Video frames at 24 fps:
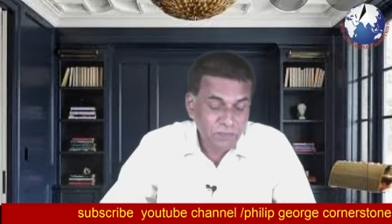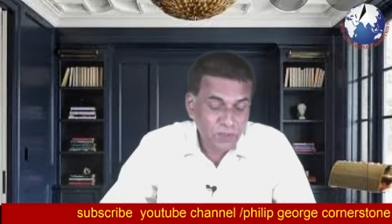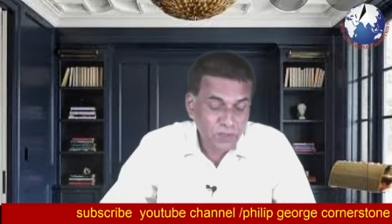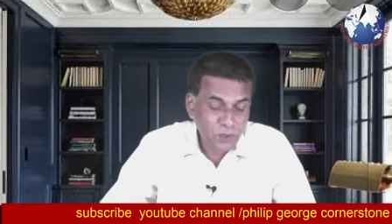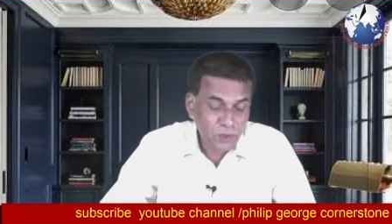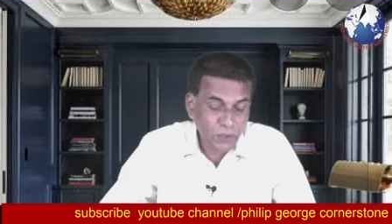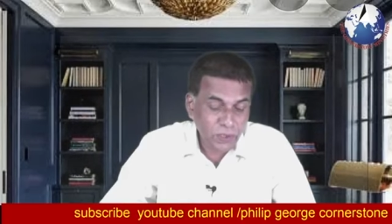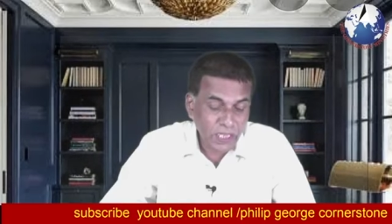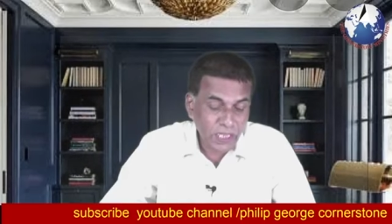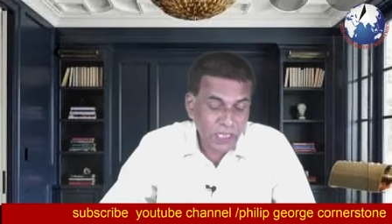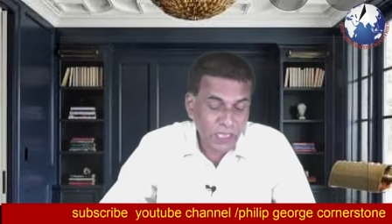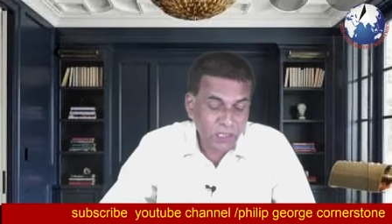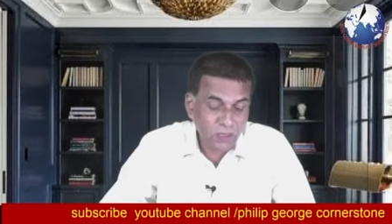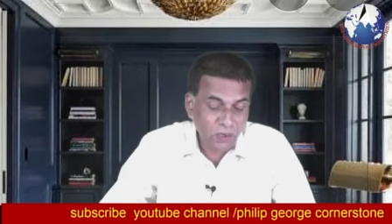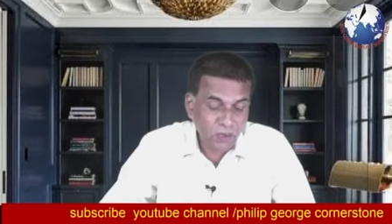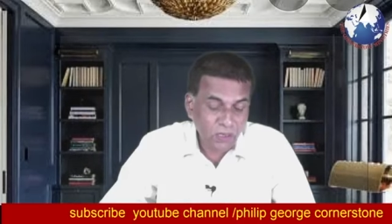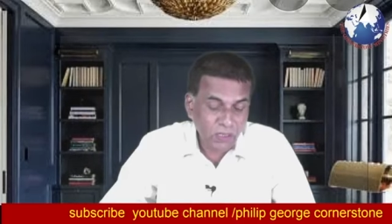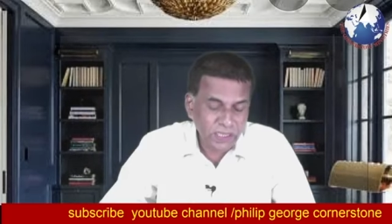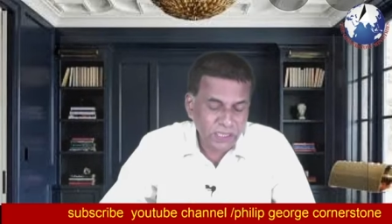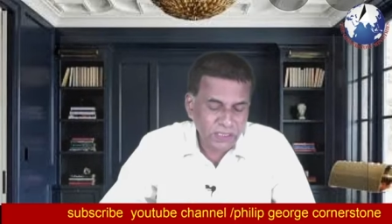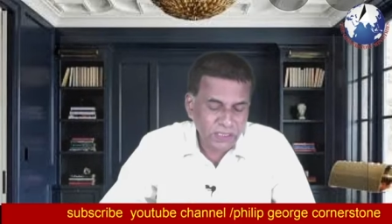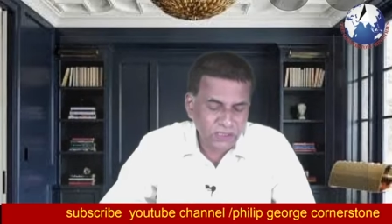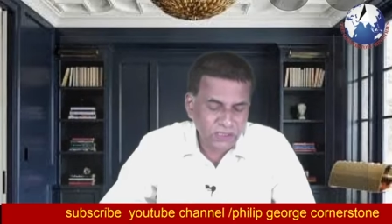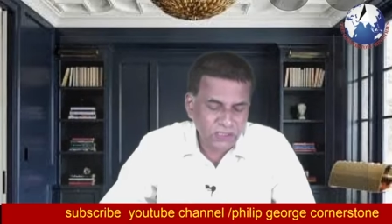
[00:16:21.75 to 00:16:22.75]
judy
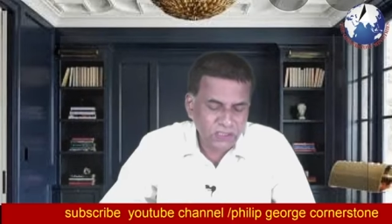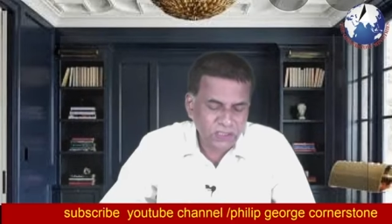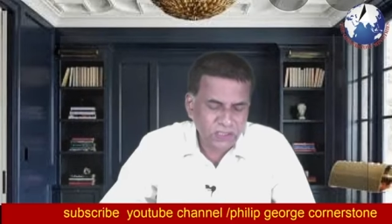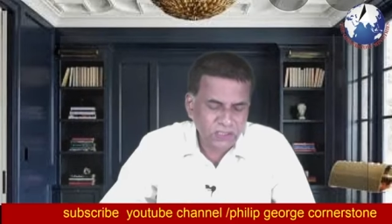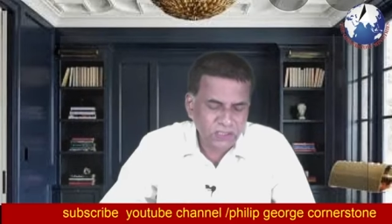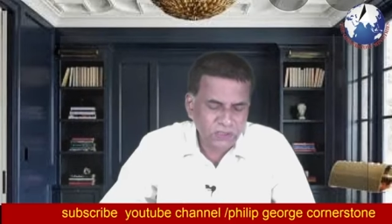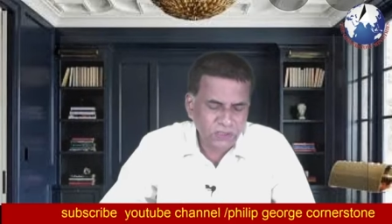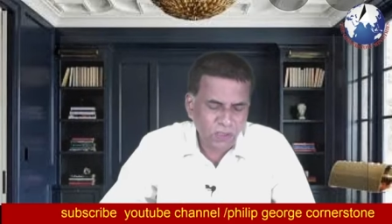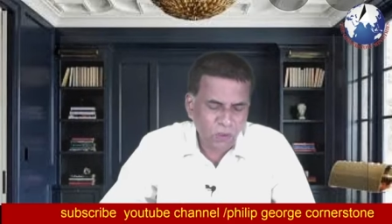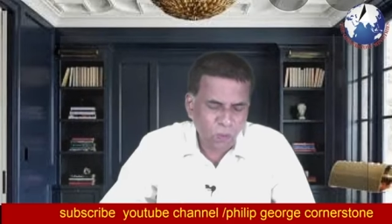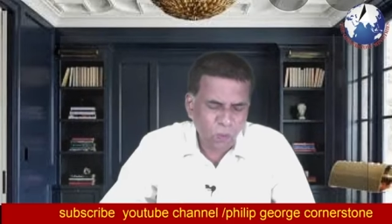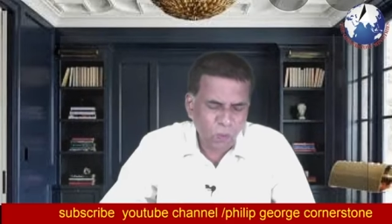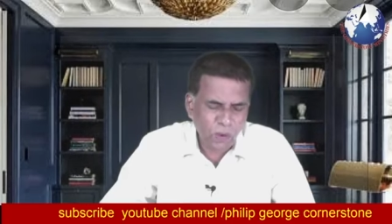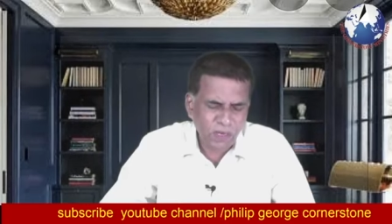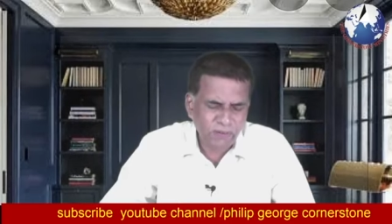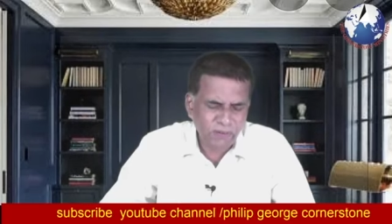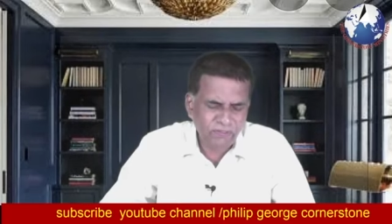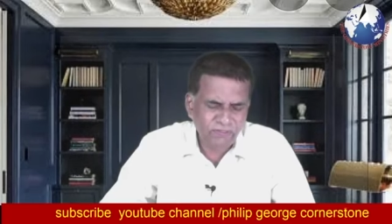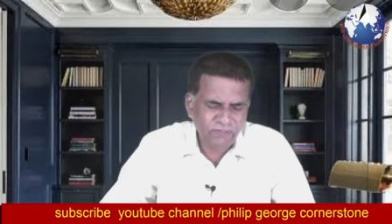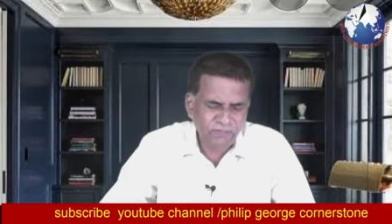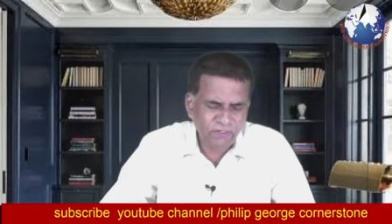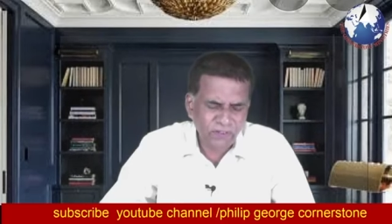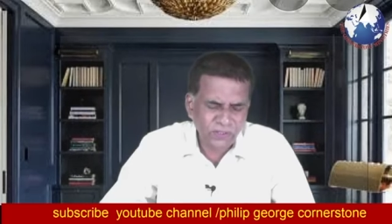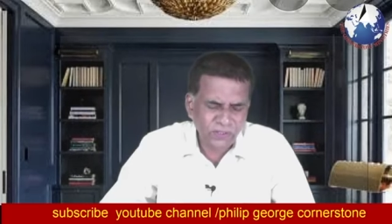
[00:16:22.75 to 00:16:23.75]
collins the
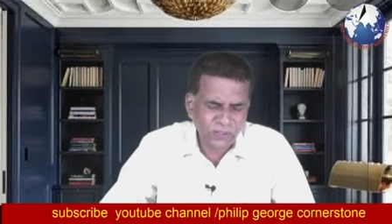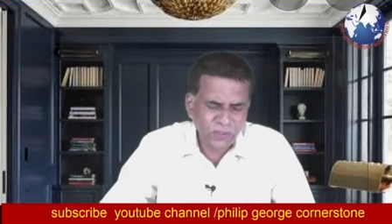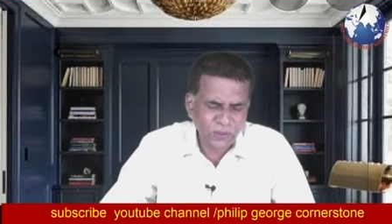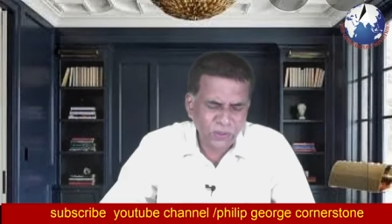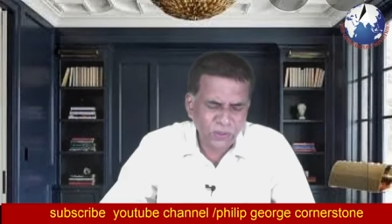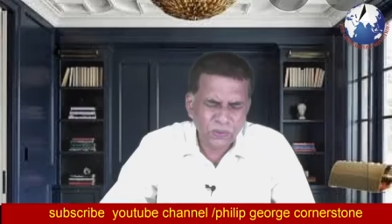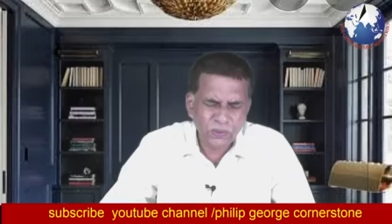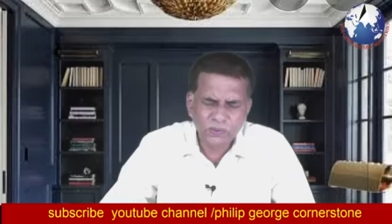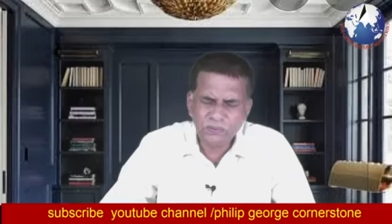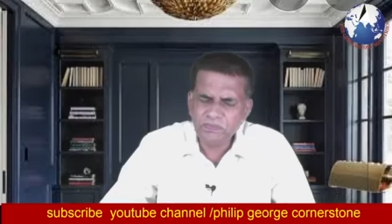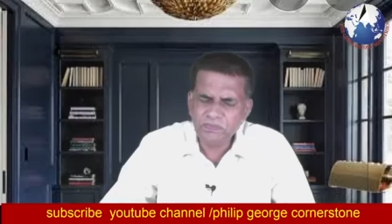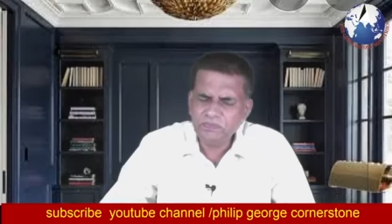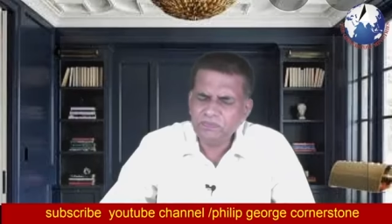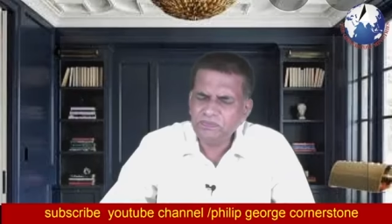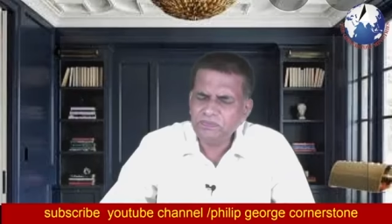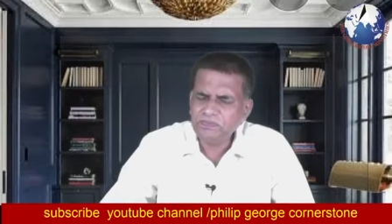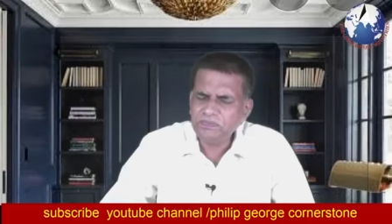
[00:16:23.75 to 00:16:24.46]
word for you